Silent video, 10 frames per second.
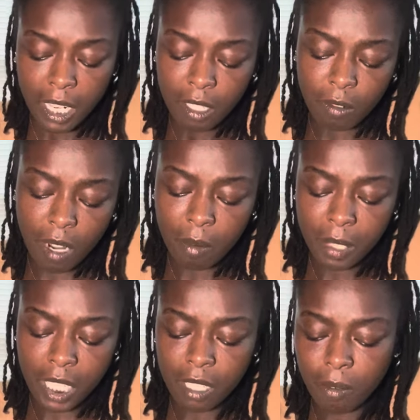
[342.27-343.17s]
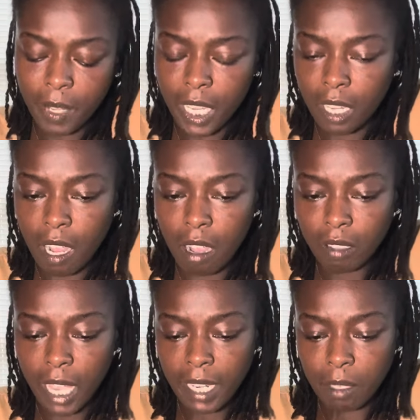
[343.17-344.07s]
You know, but either way it go,
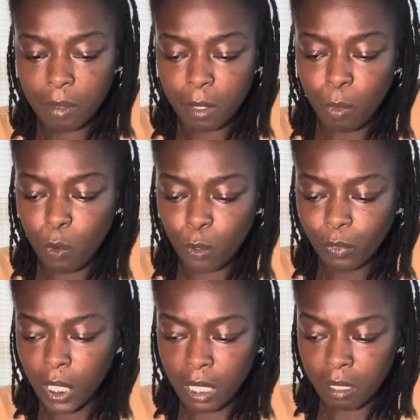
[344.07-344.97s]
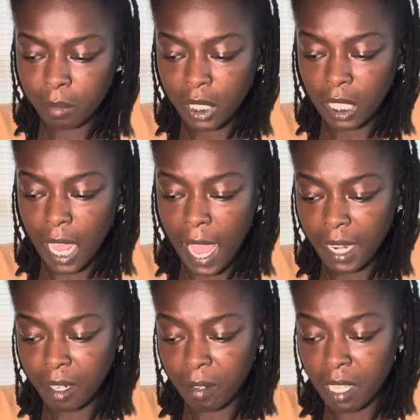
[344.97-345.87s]
like it was moved up to the
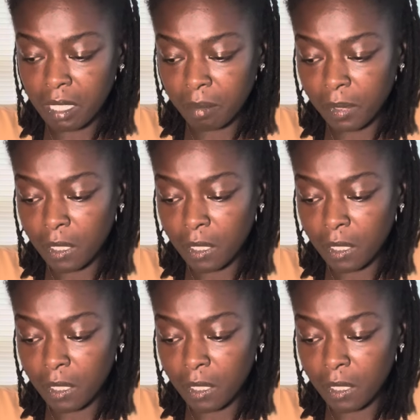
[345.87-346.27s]
higher ups,